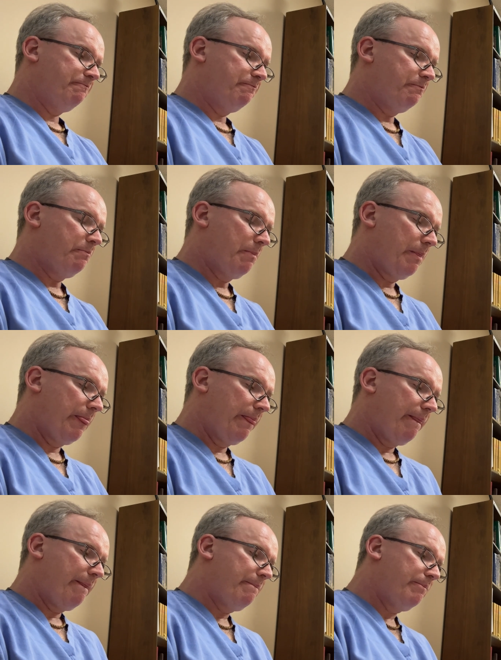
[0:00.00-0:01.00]

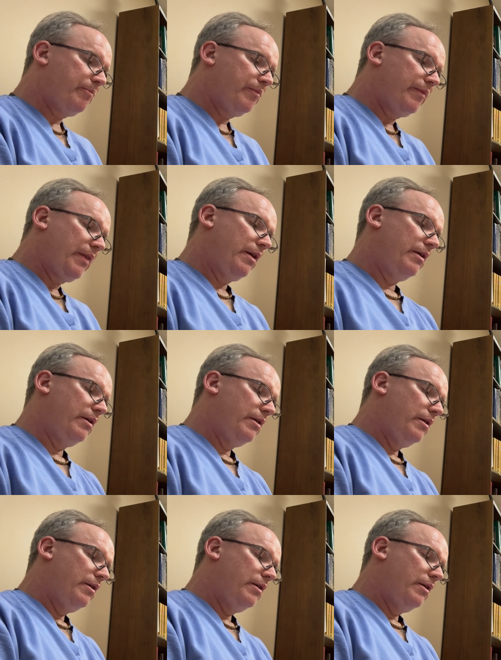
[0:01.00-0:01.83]
No one is speaking in this clip.